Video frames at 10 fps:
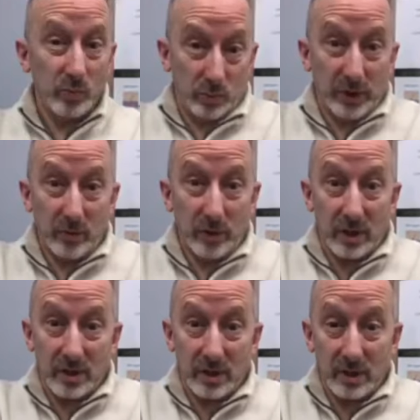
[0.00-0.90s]
really
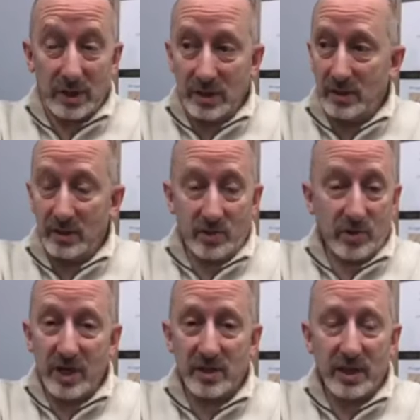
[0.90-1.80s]
works. It, it it's
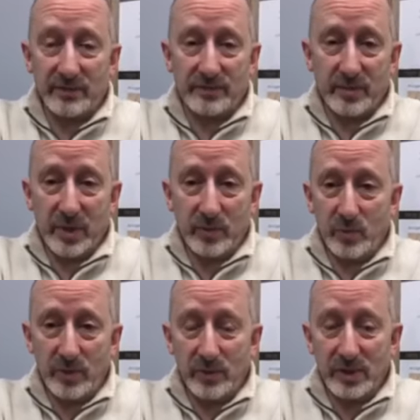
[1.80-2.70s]
great stuff. I mean,
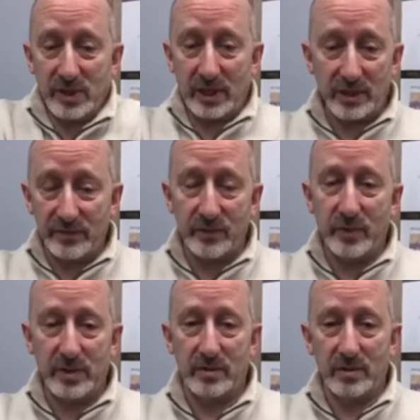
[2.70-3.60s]
we wouldn't sell it if it
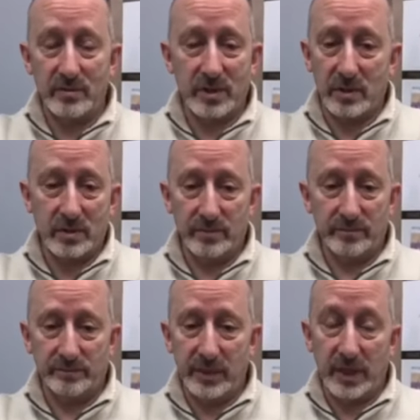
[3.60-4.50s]
wasn't. So
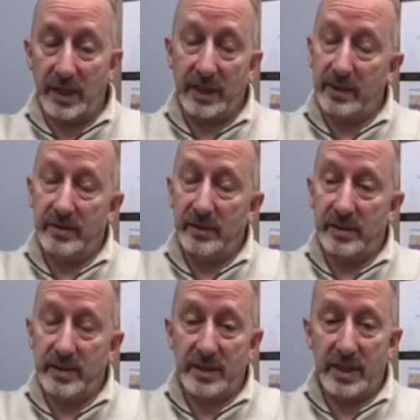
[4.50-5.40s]
I, I can
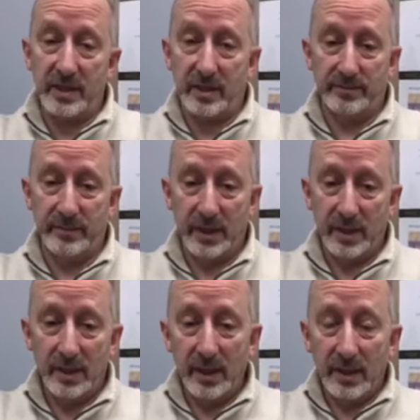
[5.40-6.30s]
honestly say that.
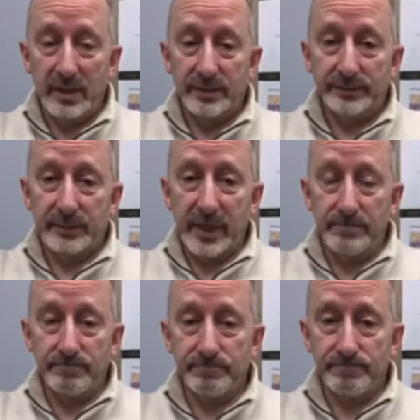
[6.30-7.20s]
Wonderful.
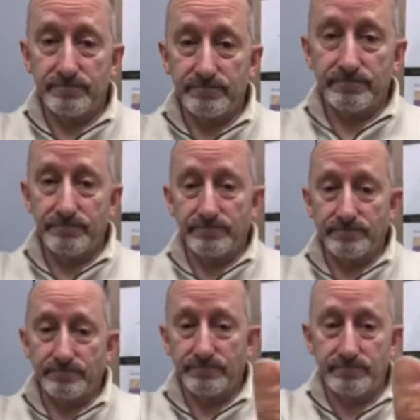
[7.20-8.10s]
Yep.
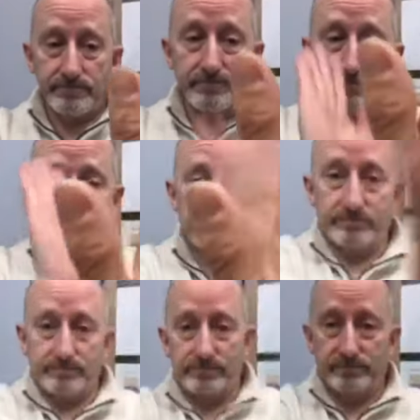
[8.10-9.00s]
Love it. I love
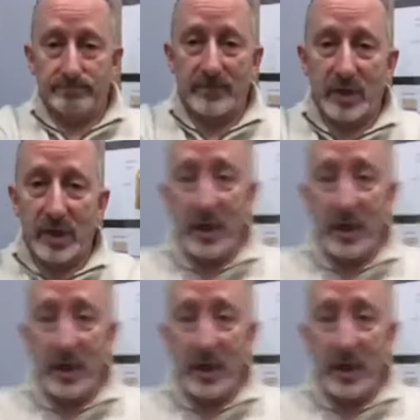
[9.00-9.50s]
working with you, Alberto.